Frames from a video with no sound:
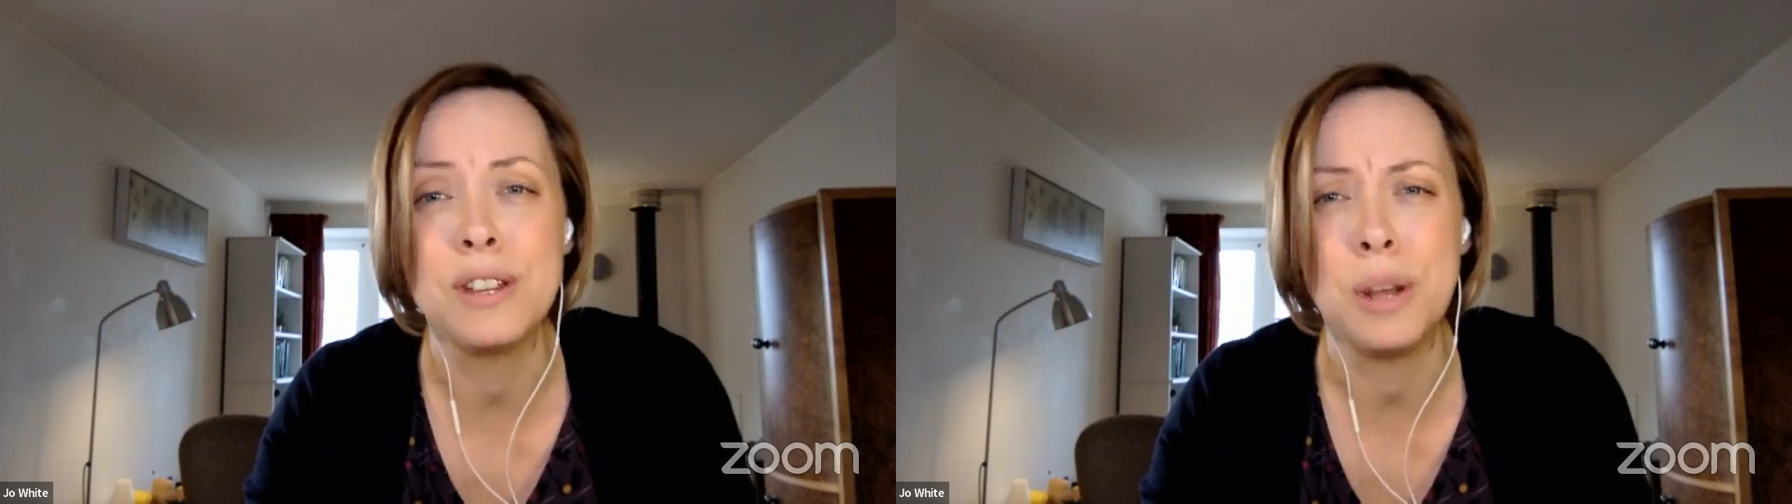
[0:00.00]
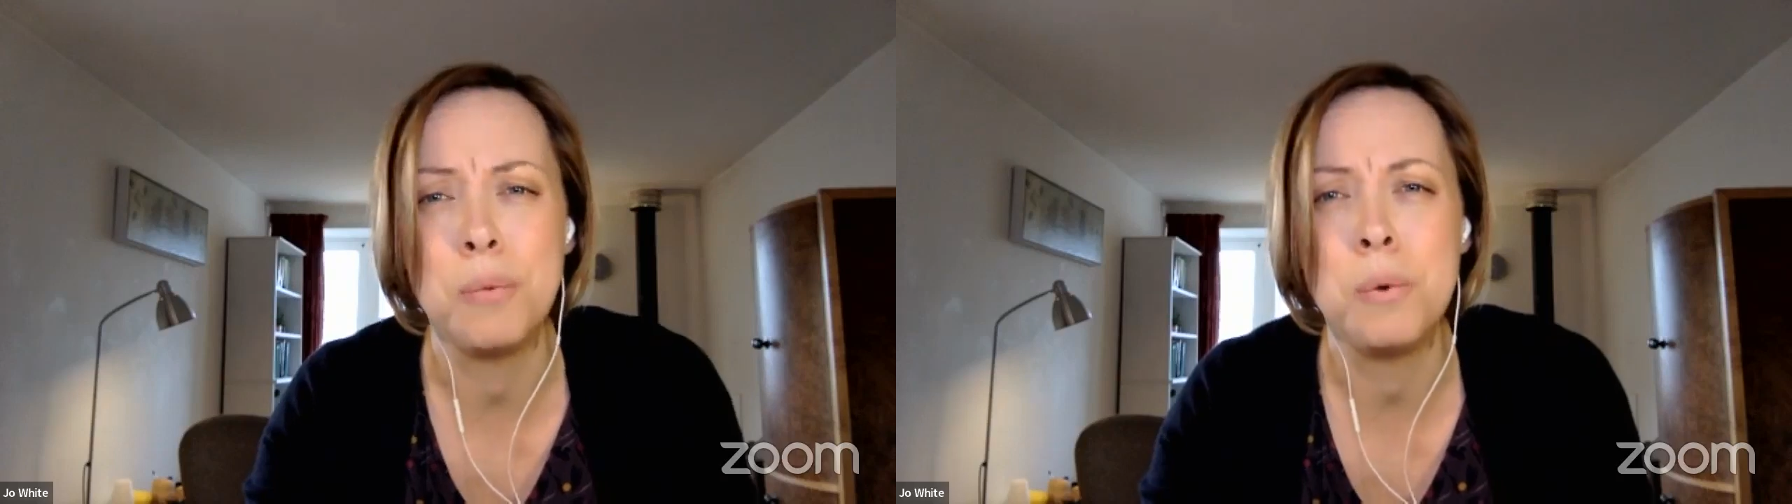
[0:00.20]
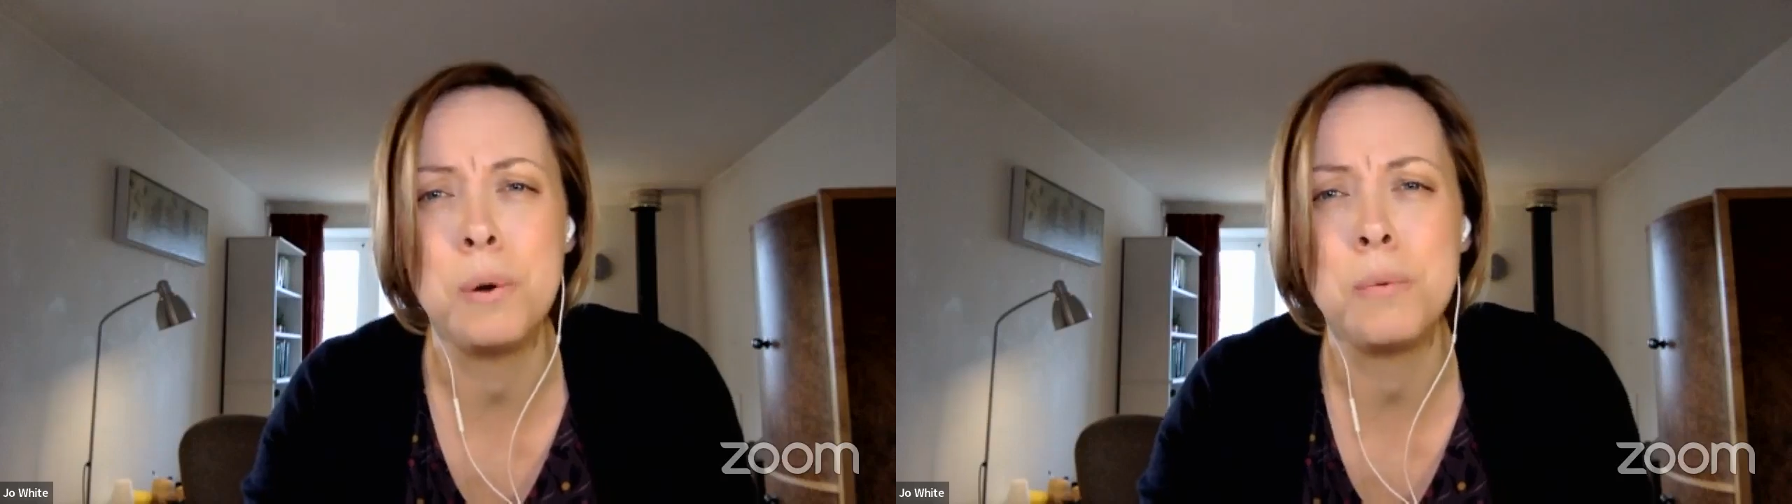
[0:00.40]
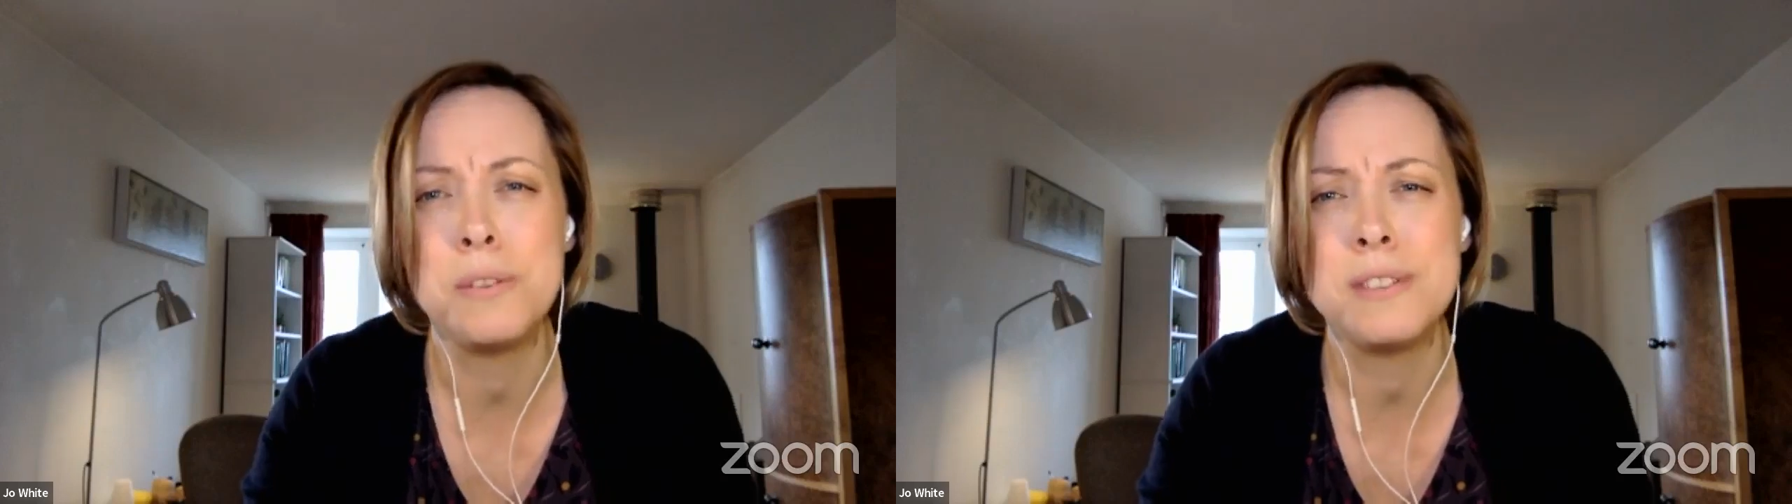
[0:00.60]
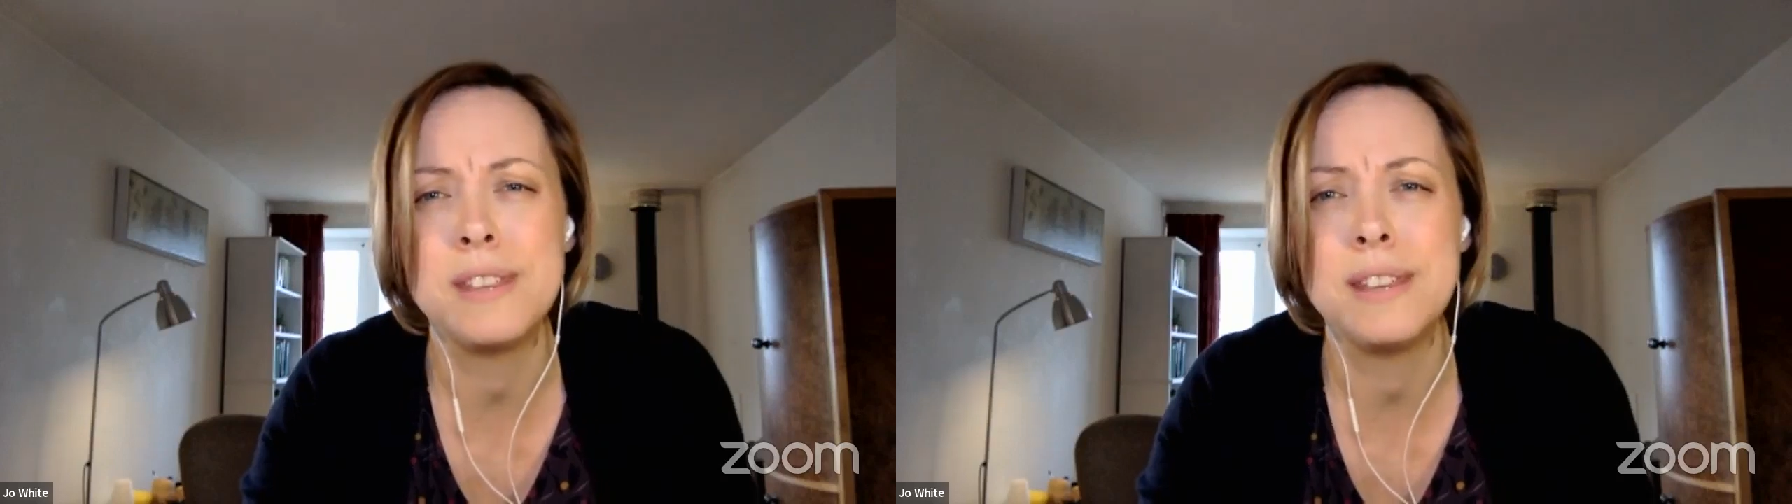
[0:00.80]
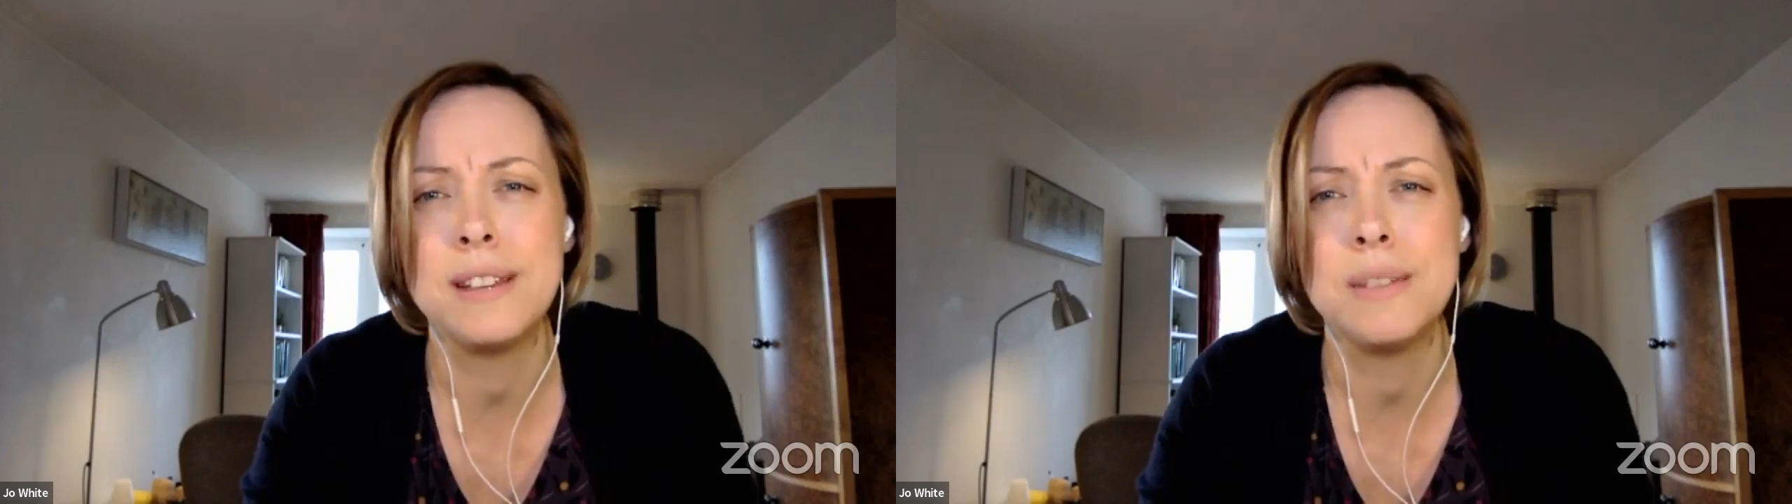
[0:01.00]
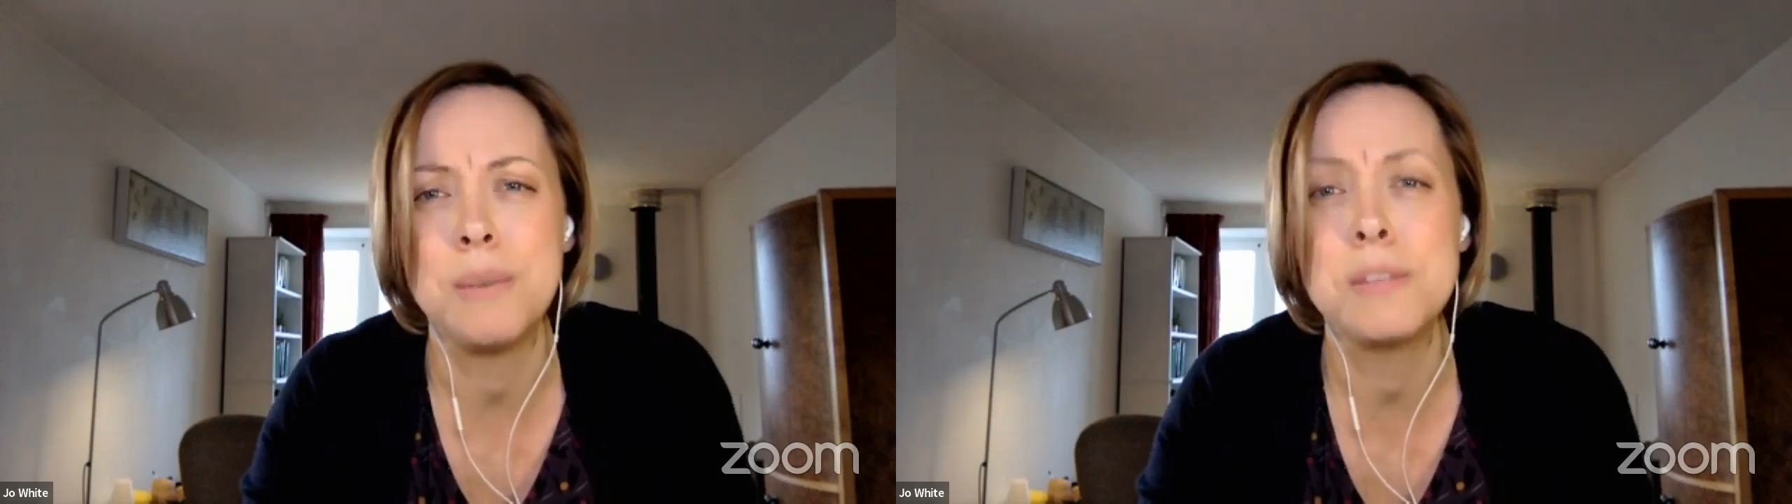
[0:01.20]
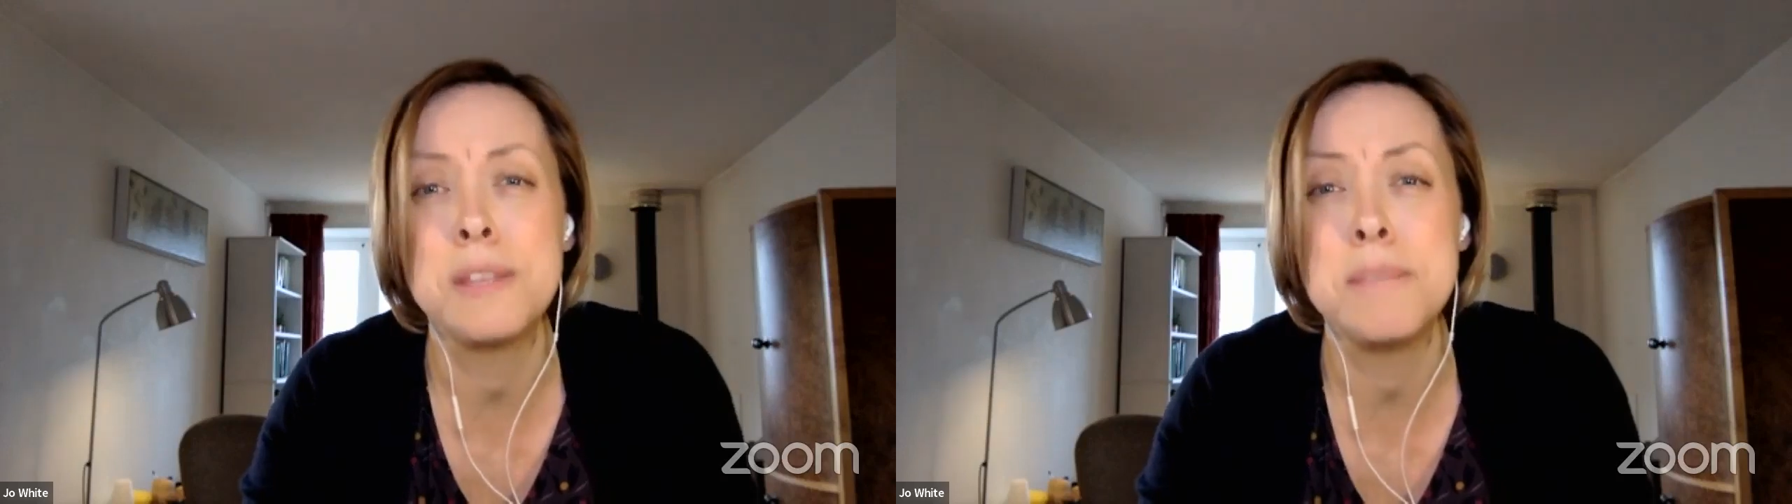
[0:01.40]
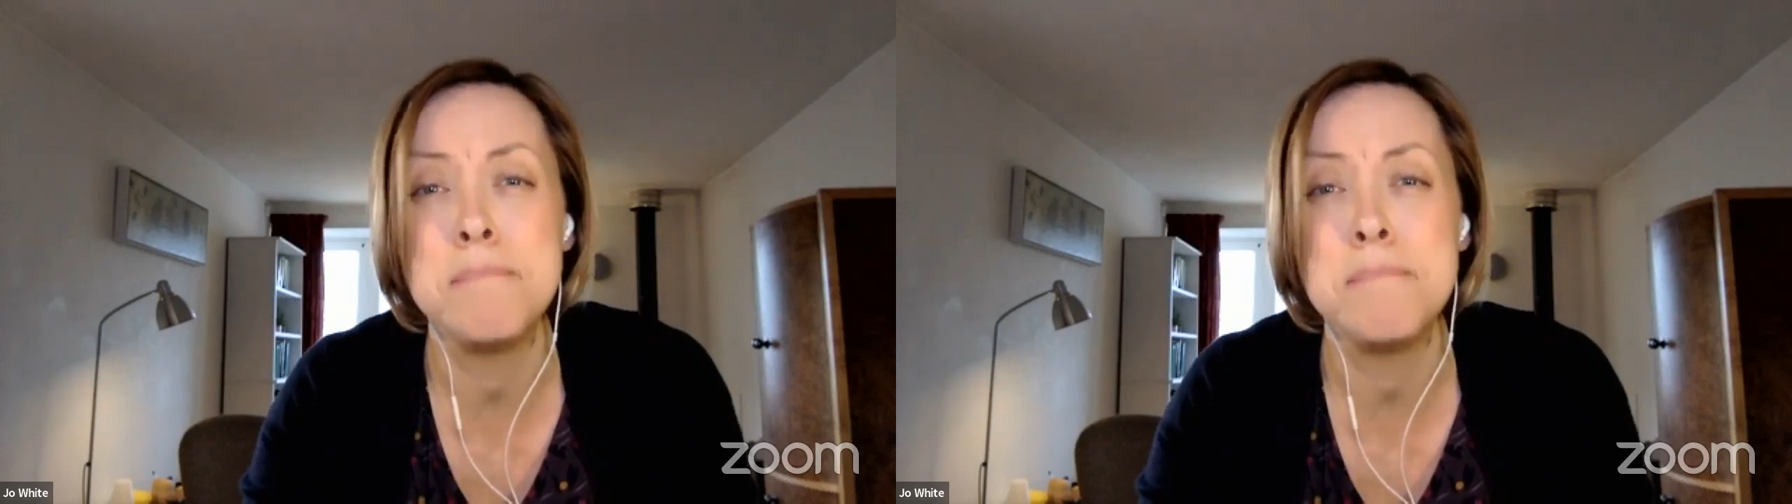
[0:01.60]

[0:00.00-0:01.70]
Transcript: You know, what was the